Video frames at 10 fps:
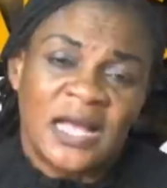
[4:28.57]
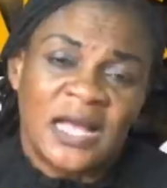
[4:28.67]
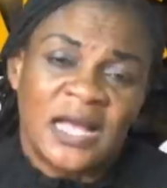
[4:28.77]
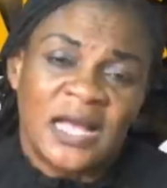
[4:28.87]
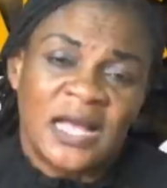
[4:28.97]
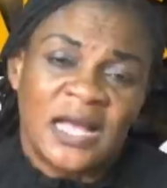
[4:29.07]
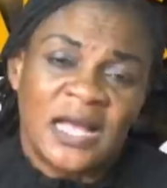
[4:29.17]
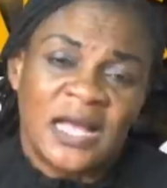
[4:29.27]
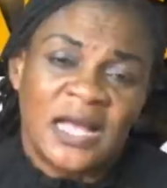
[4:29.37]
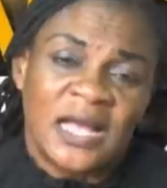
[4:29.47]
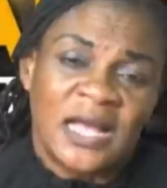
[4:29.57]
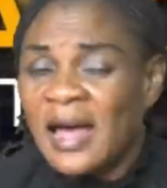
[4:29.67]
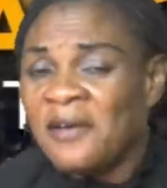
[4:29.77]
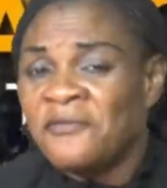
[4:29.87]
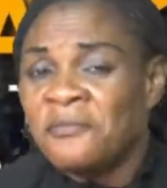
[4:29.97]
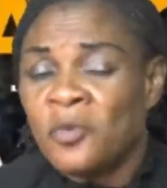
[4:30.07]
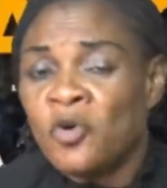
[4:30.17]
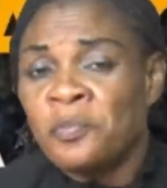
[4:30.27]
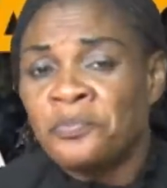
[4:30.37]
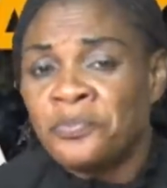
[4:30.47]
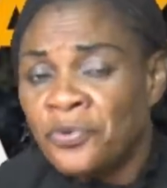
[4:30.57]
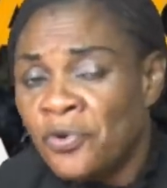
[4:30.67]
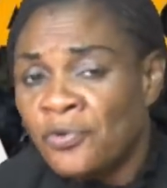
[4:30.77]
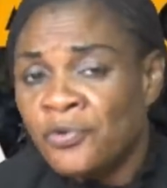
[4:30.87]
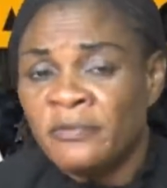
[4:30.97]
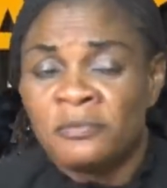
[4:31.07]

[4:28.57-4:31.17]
so that they can have more programs,